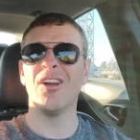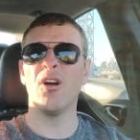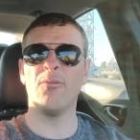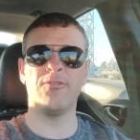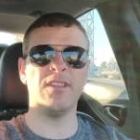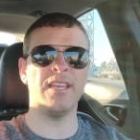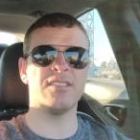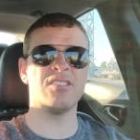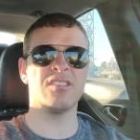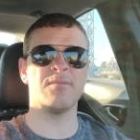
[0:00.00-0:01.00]
Hopefully
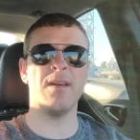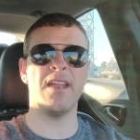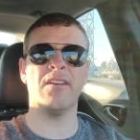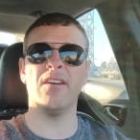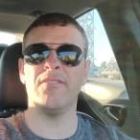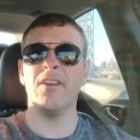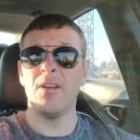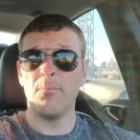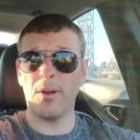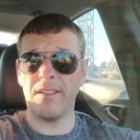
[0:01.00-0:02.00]
it's just a matter of
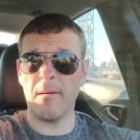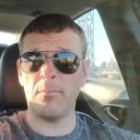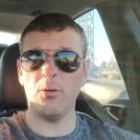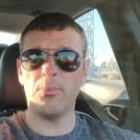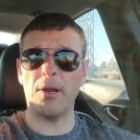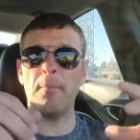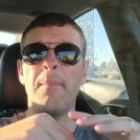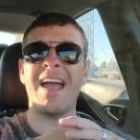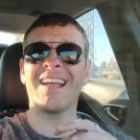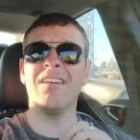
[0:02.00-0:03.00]
putting that blueprint
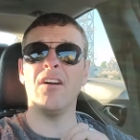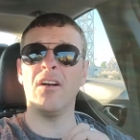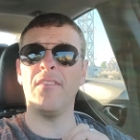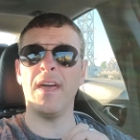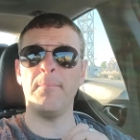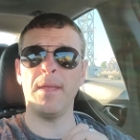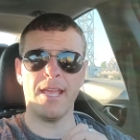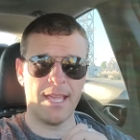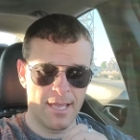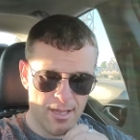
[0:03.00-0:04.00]
back on that
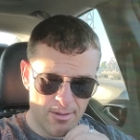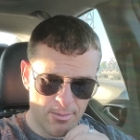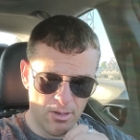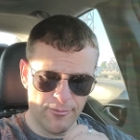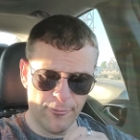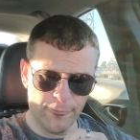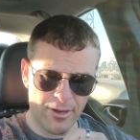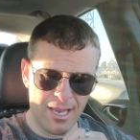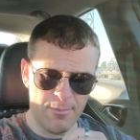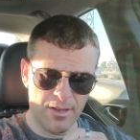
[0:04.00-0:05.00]
big, beautiful
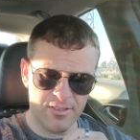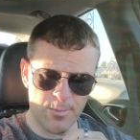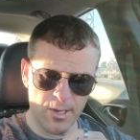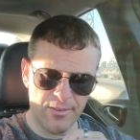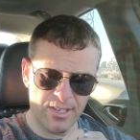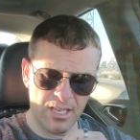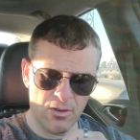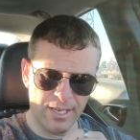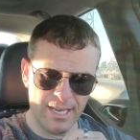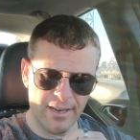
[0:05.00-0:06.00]
frame of Spirit of Dio
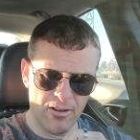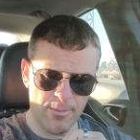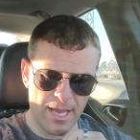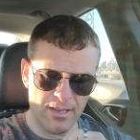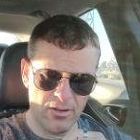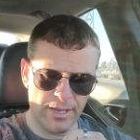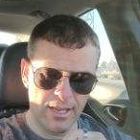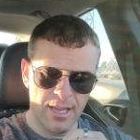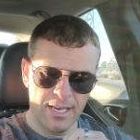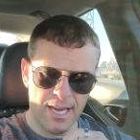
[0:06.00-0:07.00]
and getting her back going.
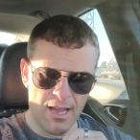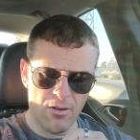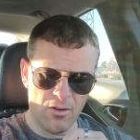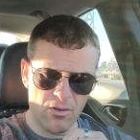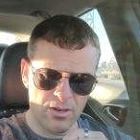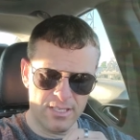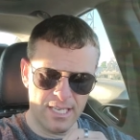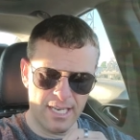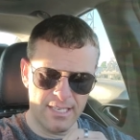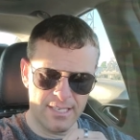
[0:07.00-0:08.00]
Now, a horse
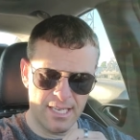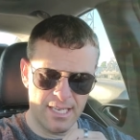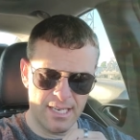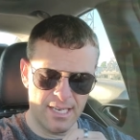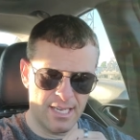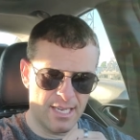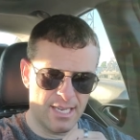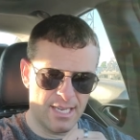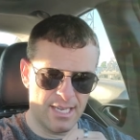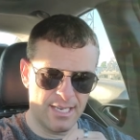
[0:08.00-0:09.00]
that is in
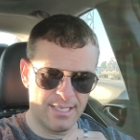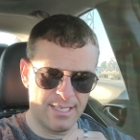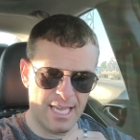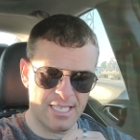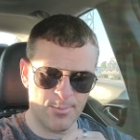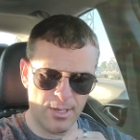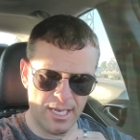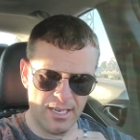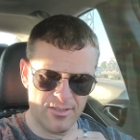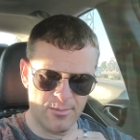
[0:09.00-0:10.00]
uh, desperate
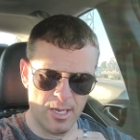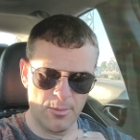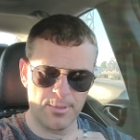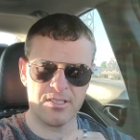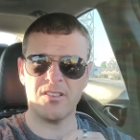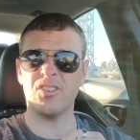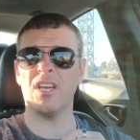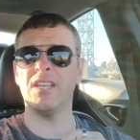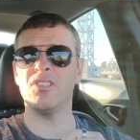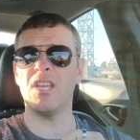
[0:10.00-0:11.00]
need of some help is
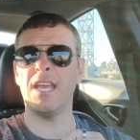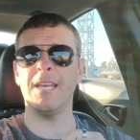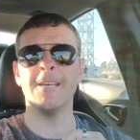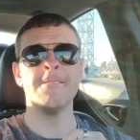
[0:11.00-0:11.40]
Sunshine and Shade.